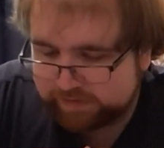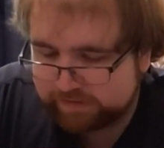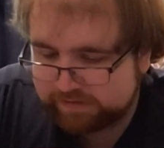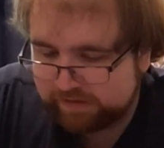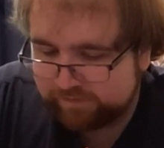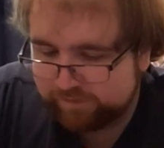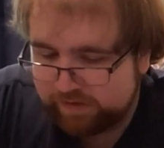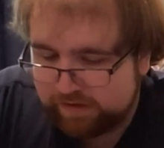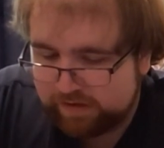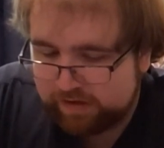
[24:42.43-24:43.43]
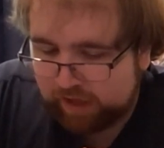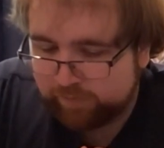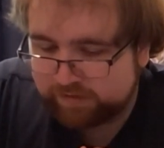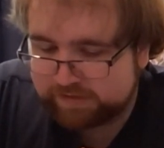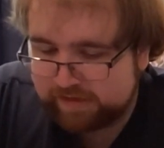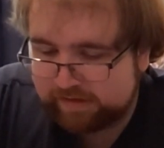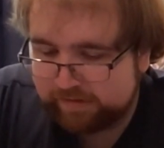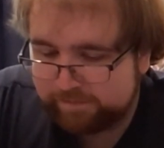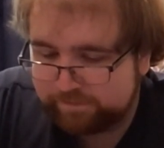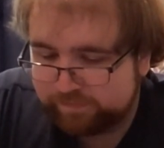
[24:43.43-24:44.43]
Crazy stuff. I will
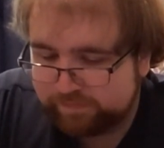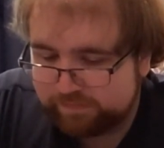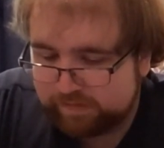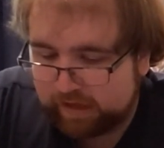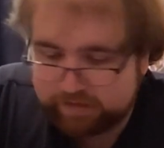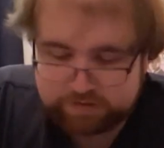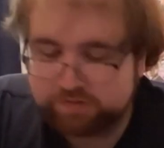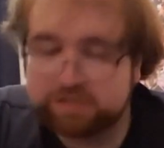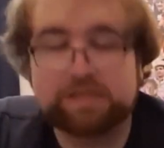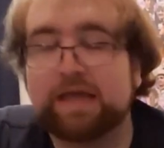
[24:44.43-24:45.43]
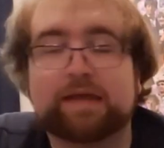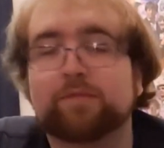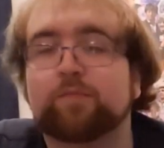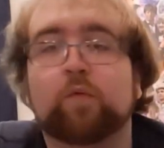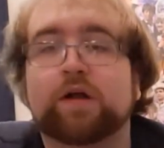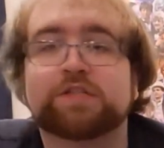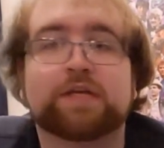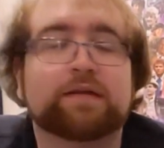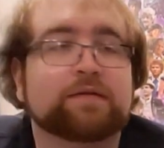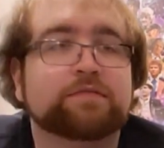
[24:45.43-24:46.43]
say, I do just like
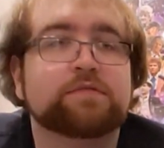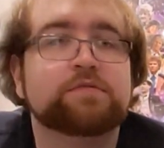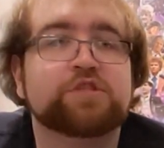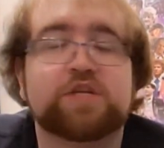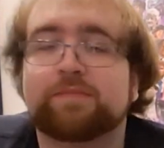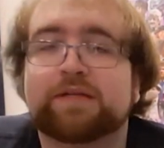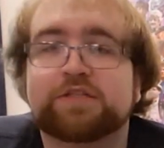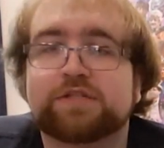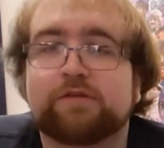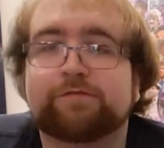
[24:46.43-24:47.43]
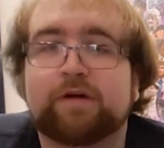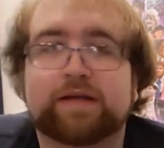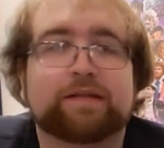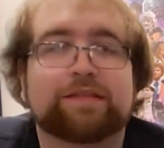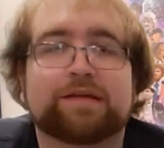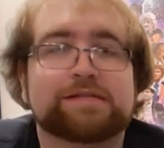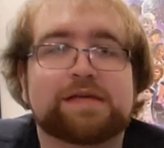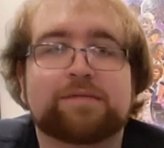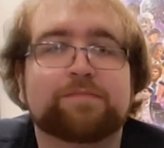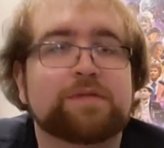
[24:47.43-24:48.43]
watching Jimmy just go fucking things
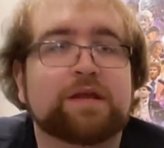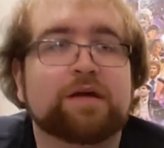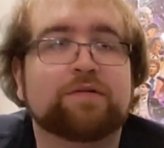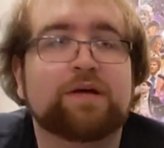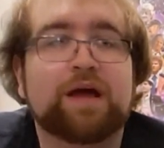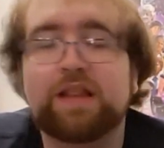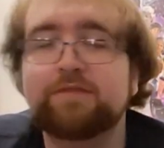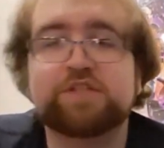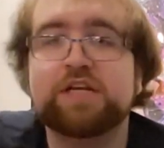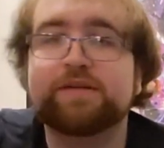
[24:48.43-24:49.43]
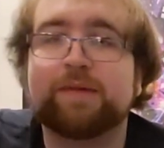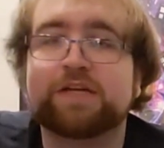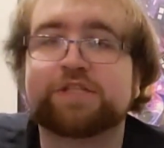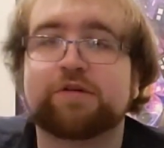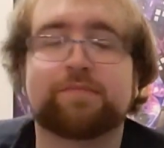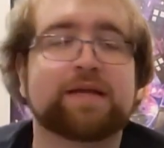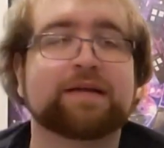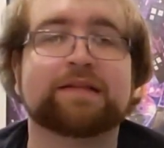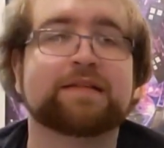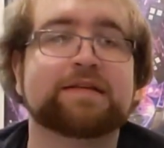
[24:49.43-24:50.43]
up, you know? I love John DiMaggio
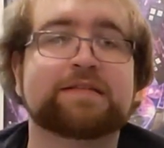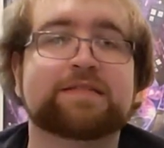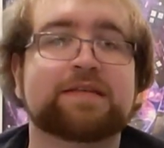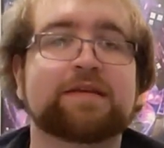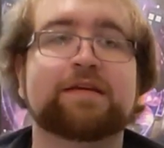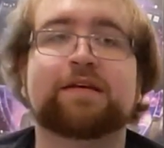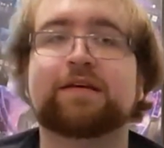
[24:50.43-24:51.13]
being in this.